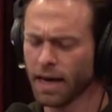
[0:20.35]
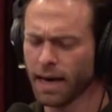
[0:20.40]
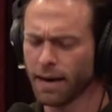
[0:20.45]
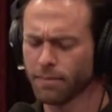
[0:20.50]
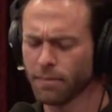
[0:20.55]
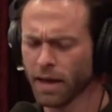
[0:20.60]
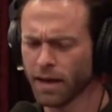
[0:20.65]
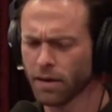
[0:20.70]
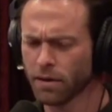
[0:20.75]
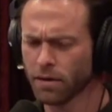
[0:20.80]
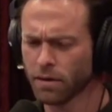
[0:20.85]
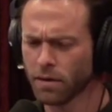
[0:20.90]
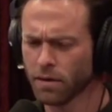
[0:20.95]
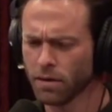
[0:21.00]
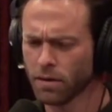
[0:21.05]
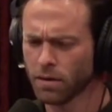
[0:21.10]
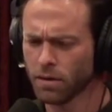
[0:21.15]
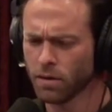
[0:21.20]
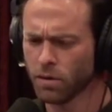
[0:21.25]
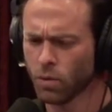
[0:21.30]
And I'm like,
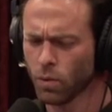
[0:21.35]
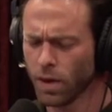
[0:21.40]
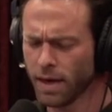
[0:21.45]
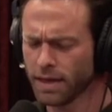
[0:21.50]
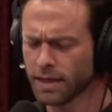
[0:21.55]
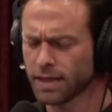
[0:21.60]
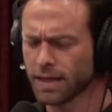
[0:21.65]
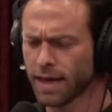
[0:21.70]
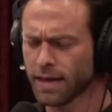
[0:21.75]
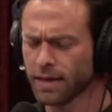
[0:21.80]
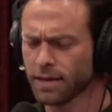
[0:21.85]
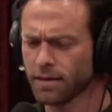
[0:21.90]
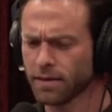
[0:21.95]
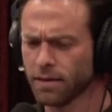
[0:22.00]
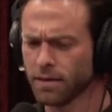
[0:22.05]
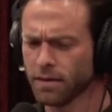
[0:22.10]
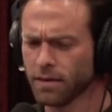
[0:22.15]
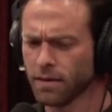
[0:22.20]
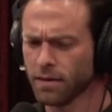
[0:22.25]
wait a second.